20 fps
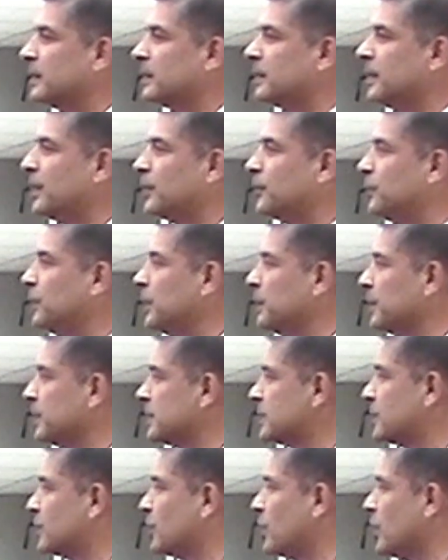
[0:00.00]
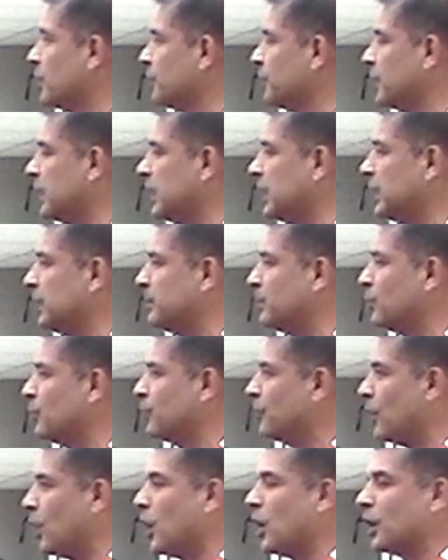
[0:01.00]
that we must confidently
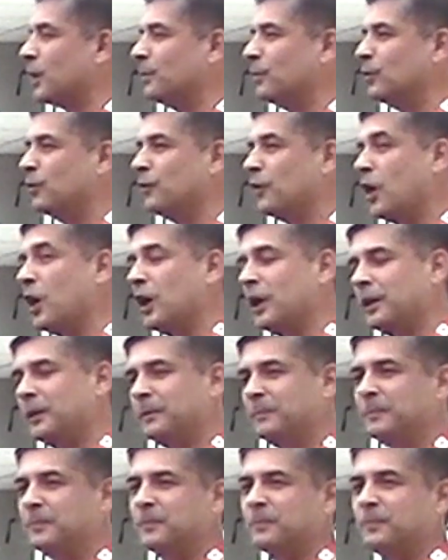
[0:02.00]
move on,